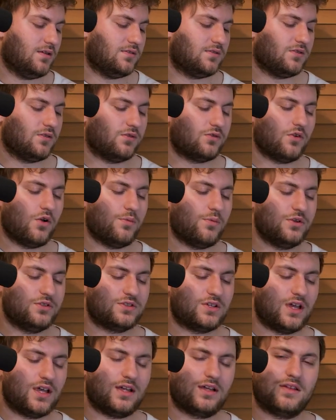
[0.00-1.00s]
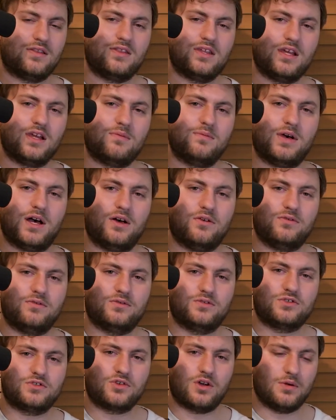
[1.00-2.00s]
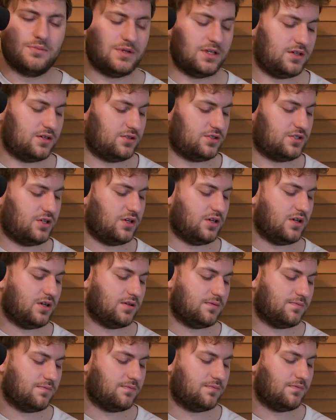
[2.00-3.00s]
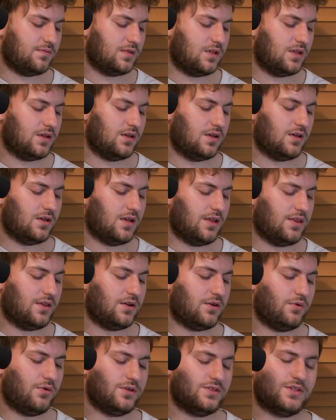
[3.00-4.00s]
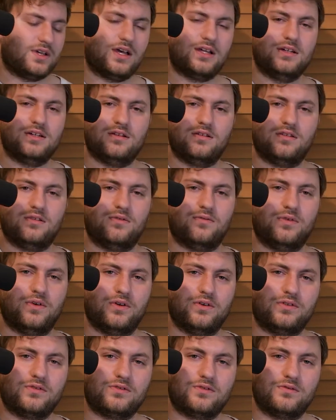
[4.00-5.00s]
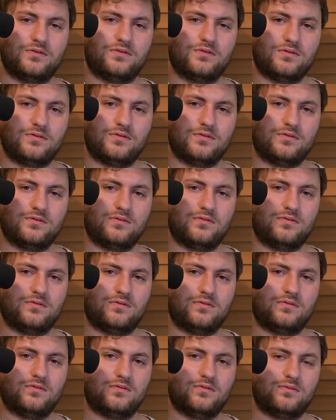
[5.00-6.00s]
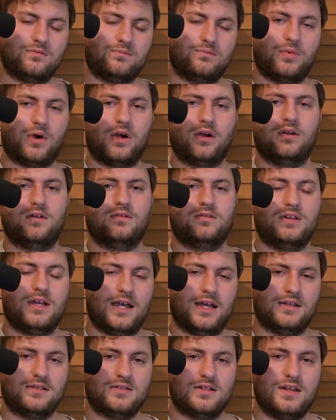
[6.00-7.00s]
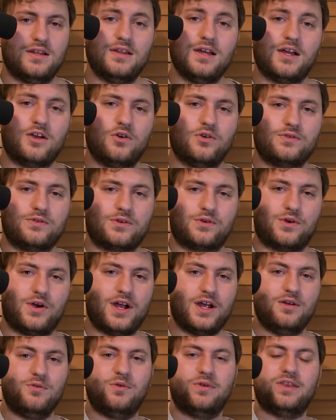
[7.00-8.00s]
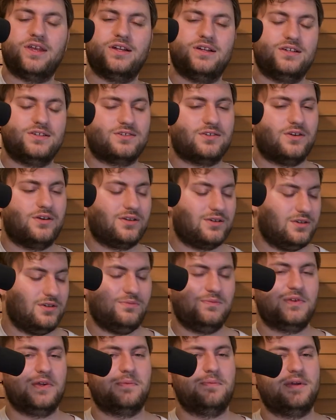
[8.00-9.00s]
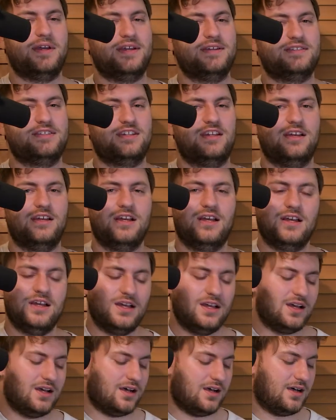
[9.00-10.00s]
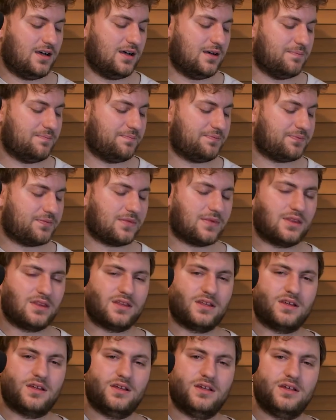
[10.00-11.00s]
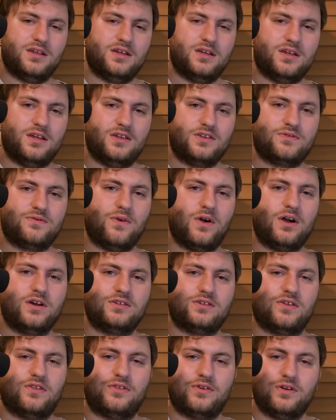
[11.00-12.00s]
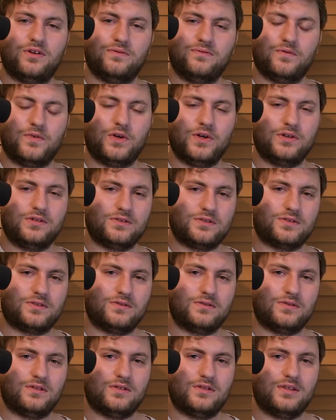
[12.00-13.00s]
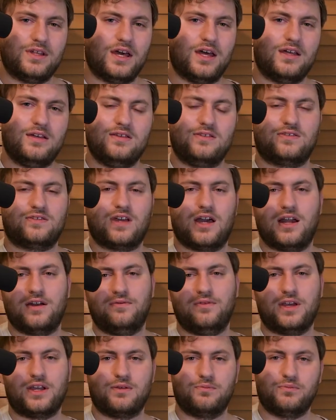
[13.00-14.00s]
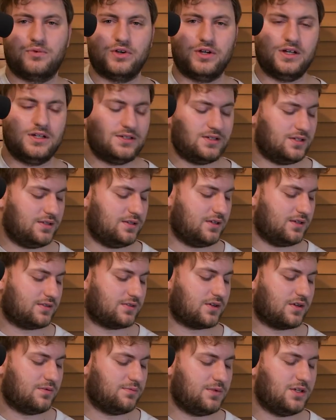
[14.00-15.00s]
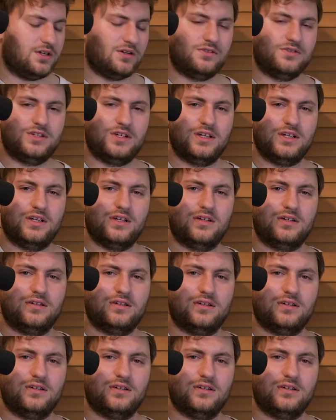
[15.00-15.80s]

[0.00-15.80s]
So it's almost like, think about strumming a G and then always adding in the first part last. And that goes great with any song, you'd be amazed. As far as the third verse, that is kind of like a bridge, and that's going to be your G,